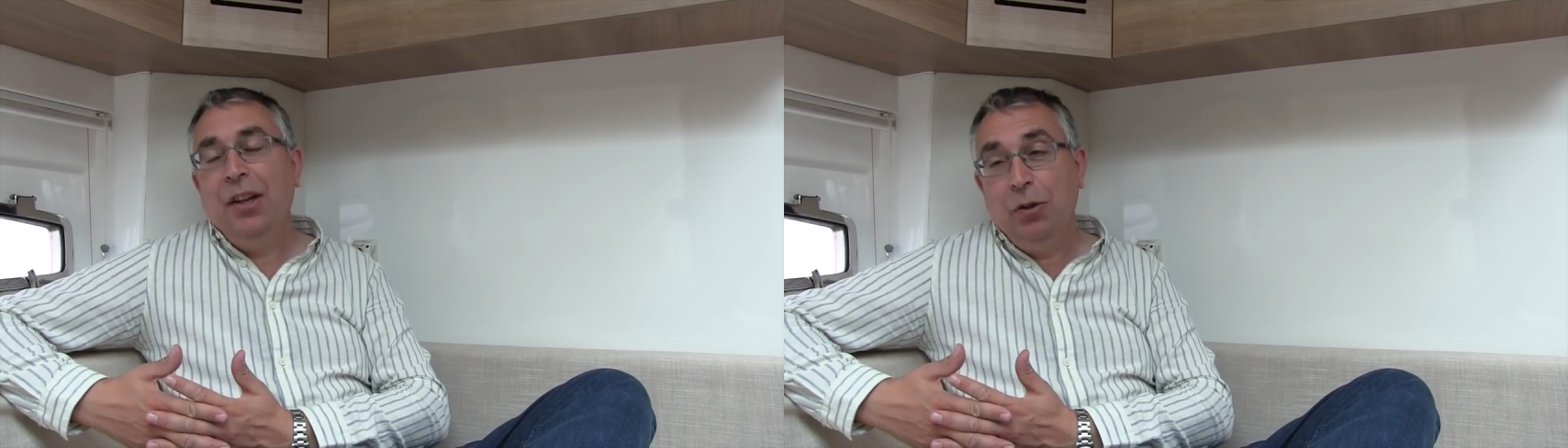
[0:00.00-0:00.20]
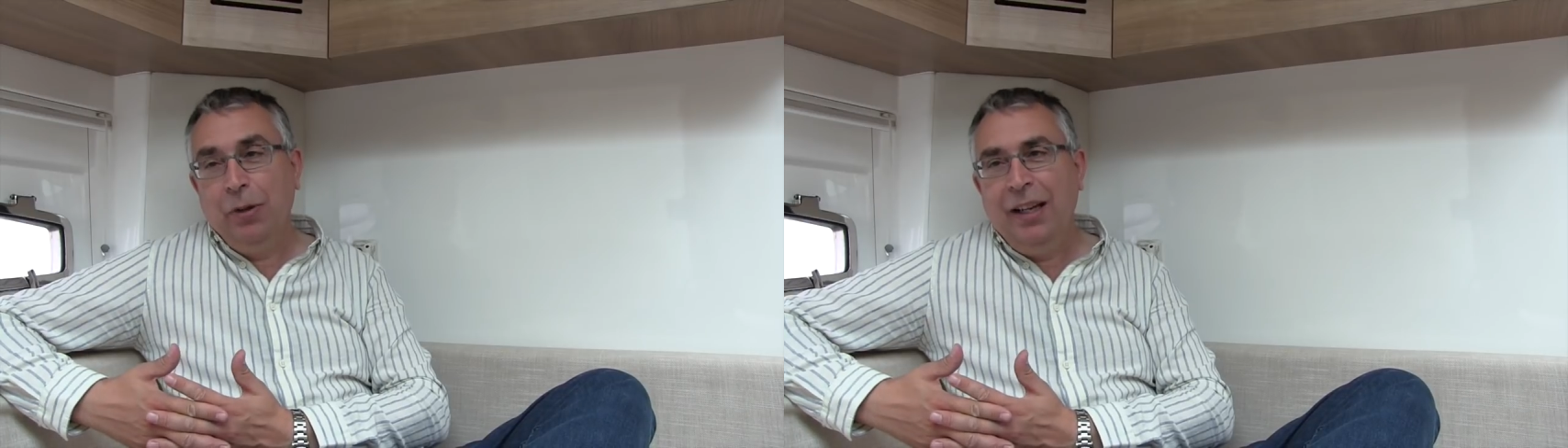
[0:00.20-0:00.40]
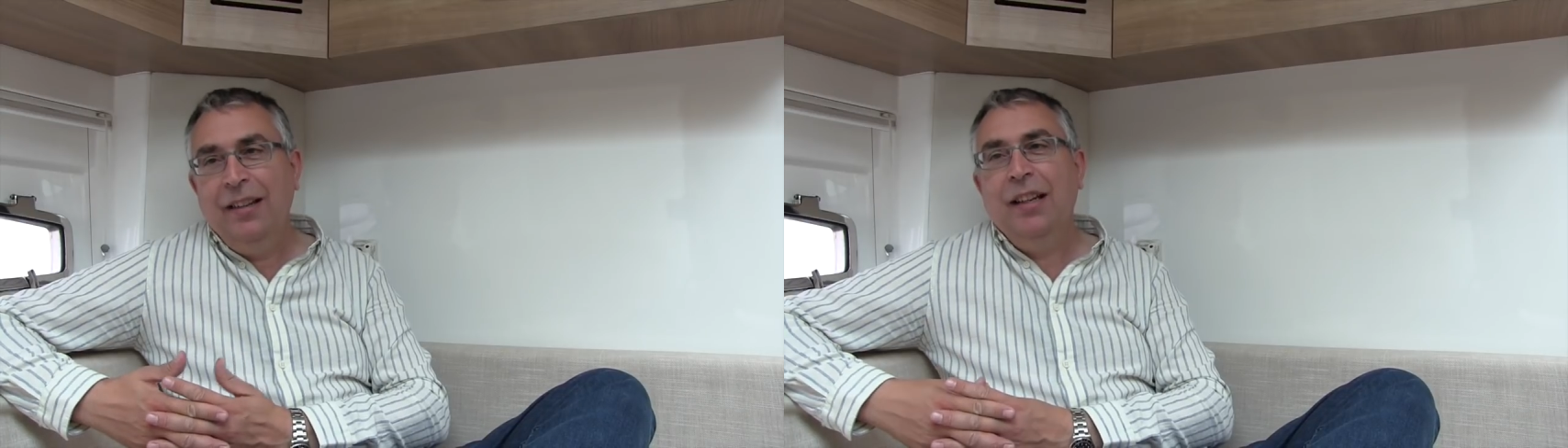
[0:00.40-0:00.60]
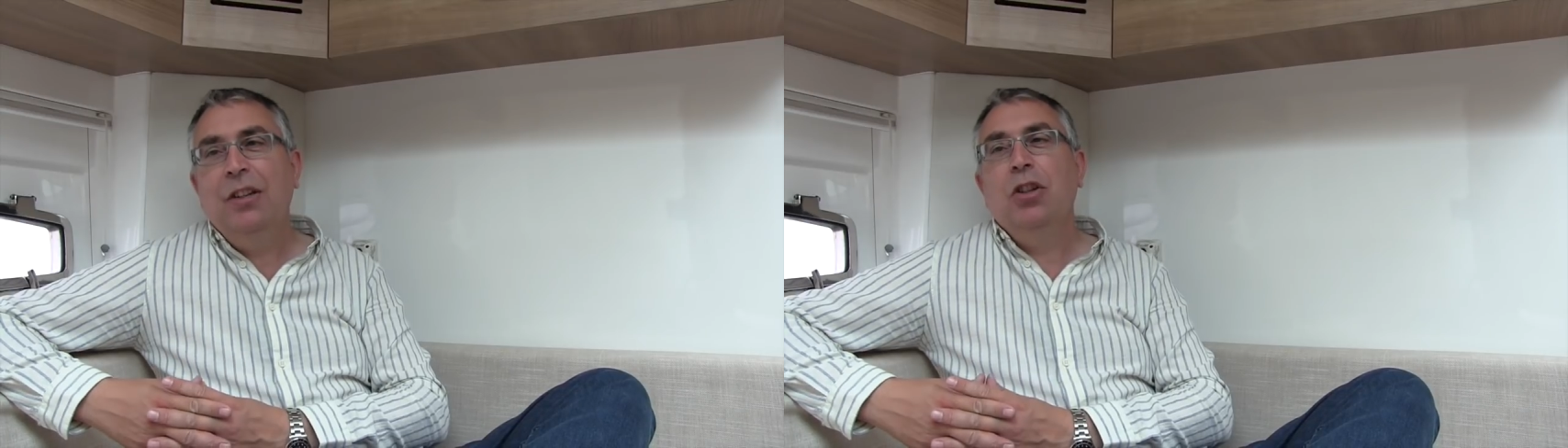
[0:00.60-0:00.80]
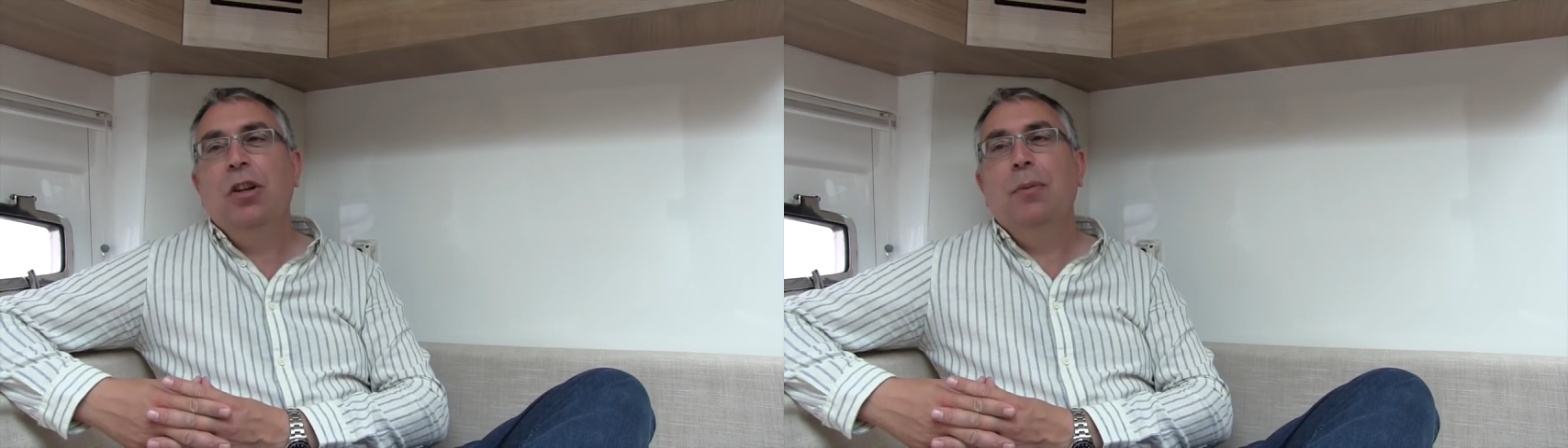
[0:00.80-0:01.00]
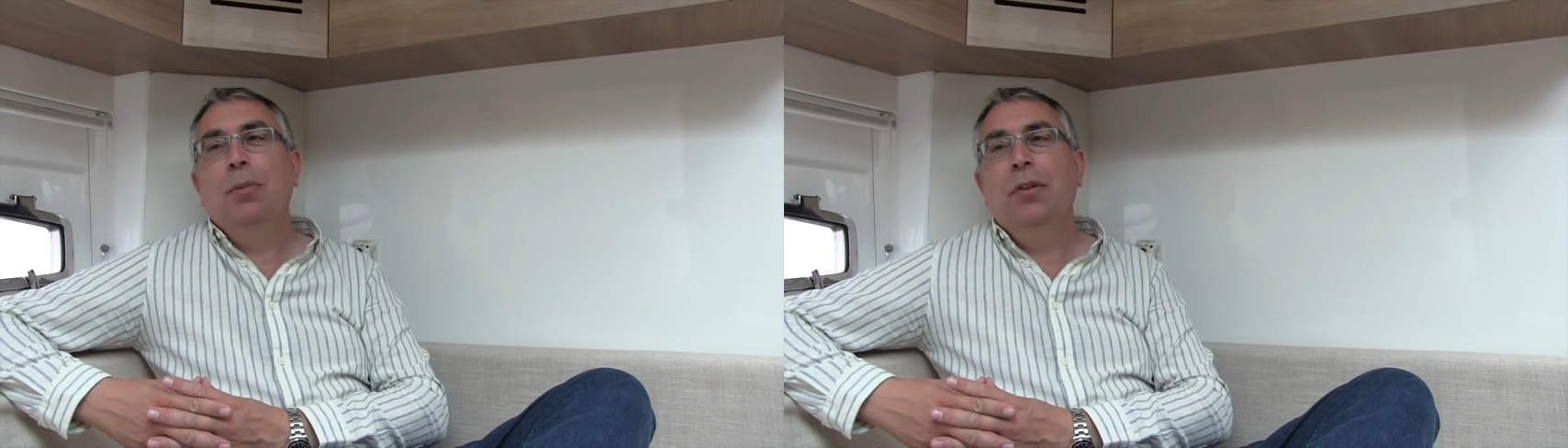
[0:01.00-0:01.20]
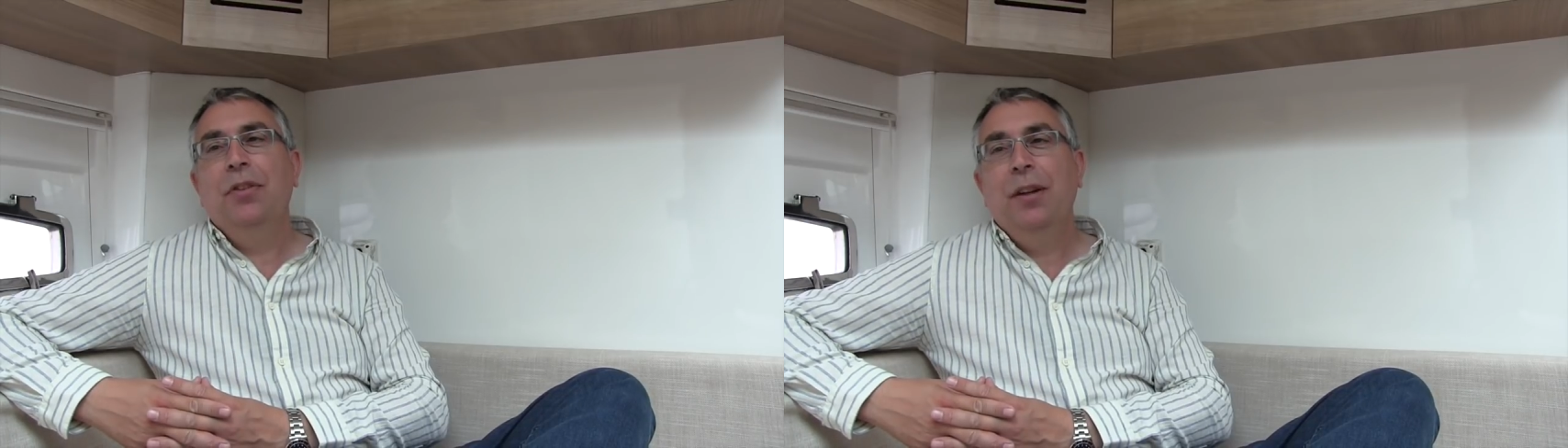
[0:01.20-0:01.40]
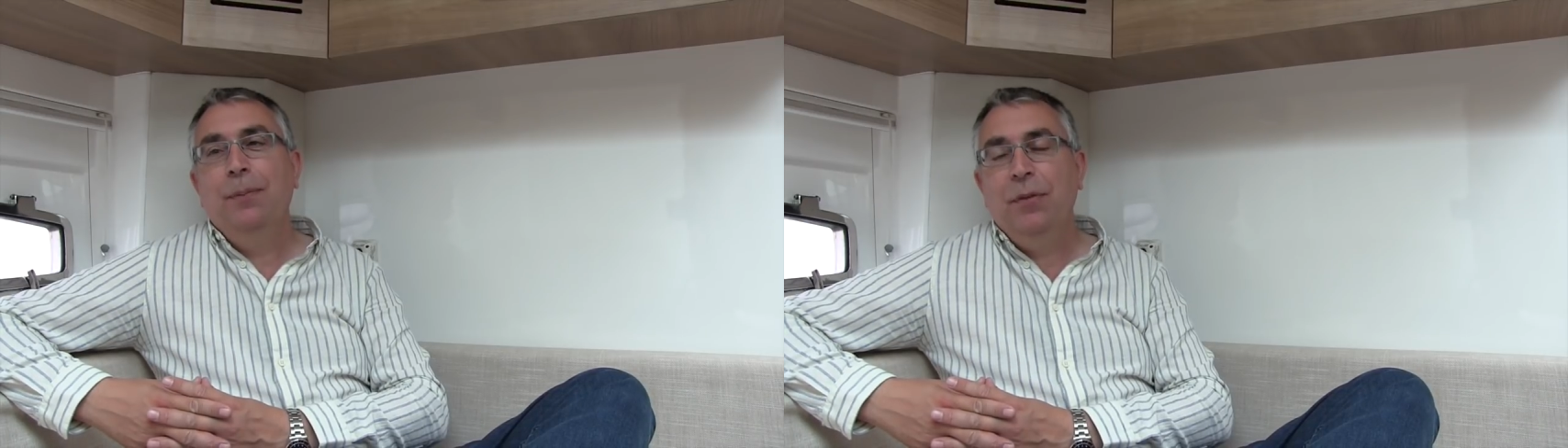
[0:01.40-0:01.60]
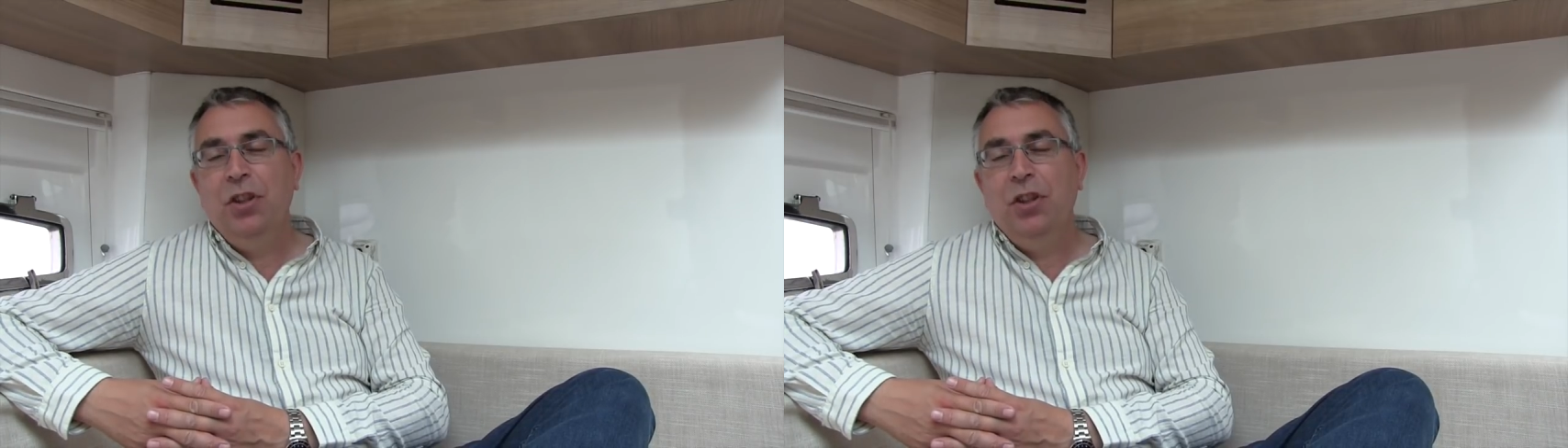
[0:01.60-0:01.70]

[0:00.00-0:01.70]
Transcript: central heating, chart plotter,